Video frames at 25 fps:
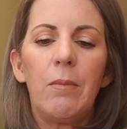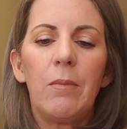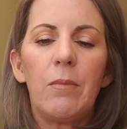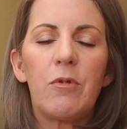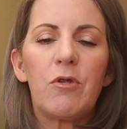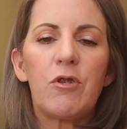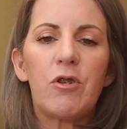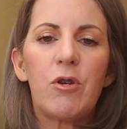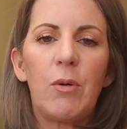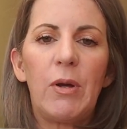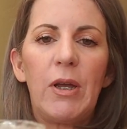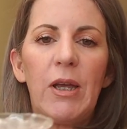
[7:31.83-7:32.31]

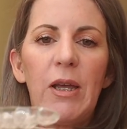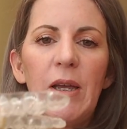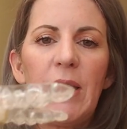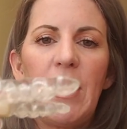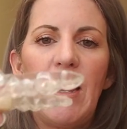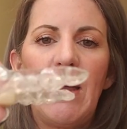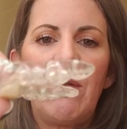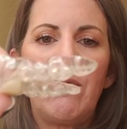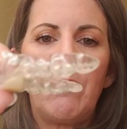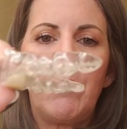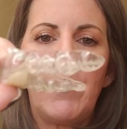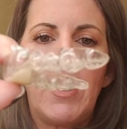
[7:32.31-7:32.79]
So he
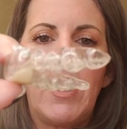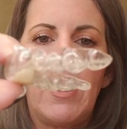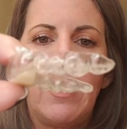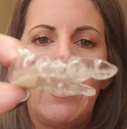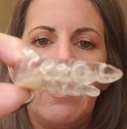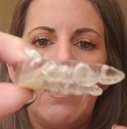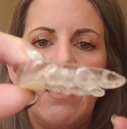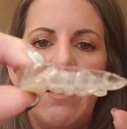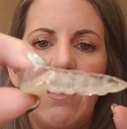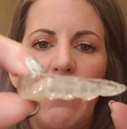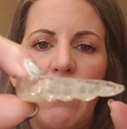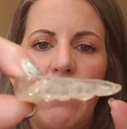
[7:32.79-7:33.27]
gave
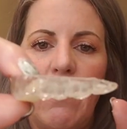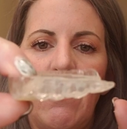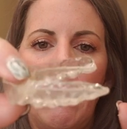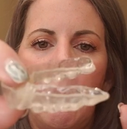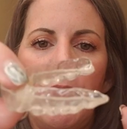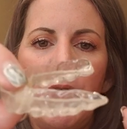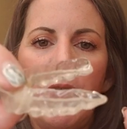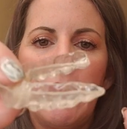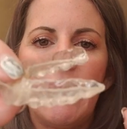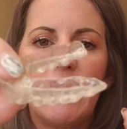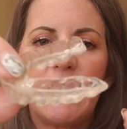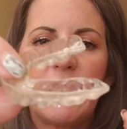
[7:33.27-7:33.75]
me
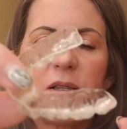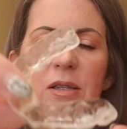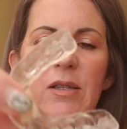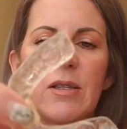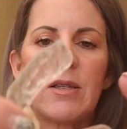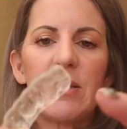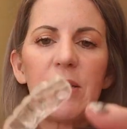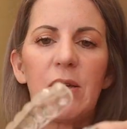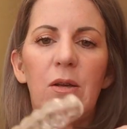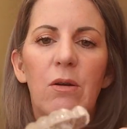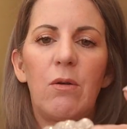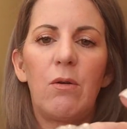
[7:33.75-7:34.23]

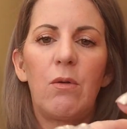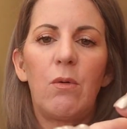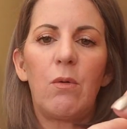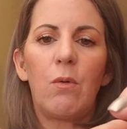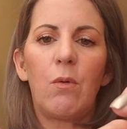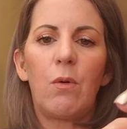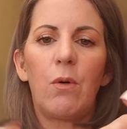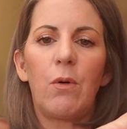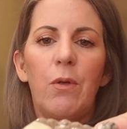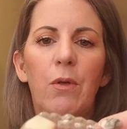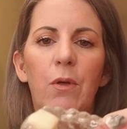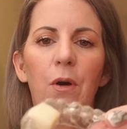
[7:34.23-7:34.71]
this
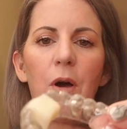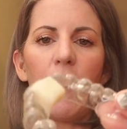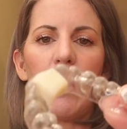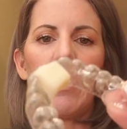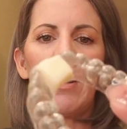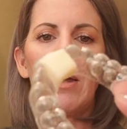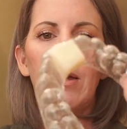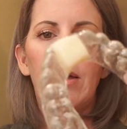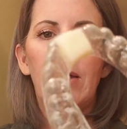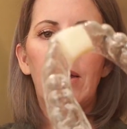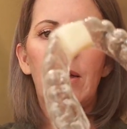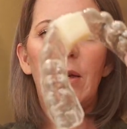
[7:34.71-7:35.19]

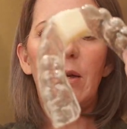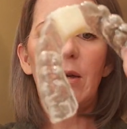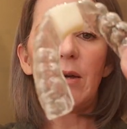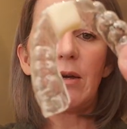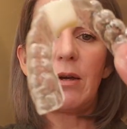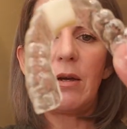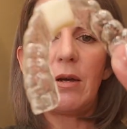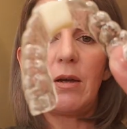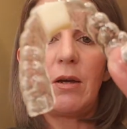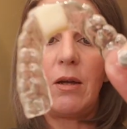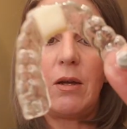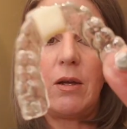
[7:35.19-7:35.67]
orthotic,
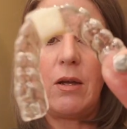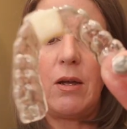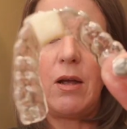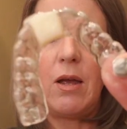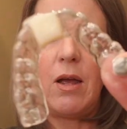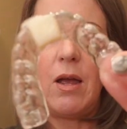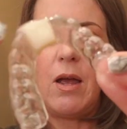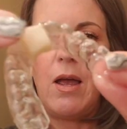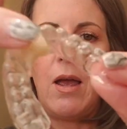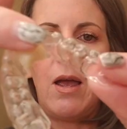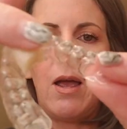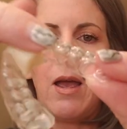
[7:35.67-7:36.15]

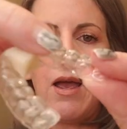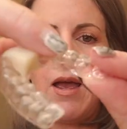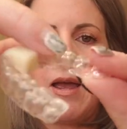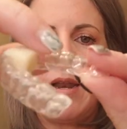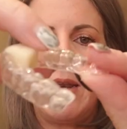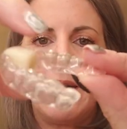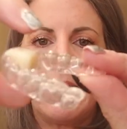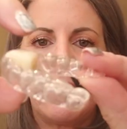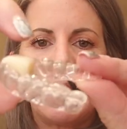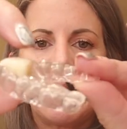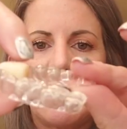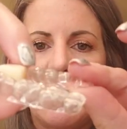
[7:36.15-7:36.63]

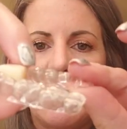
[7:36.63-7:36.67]
and it's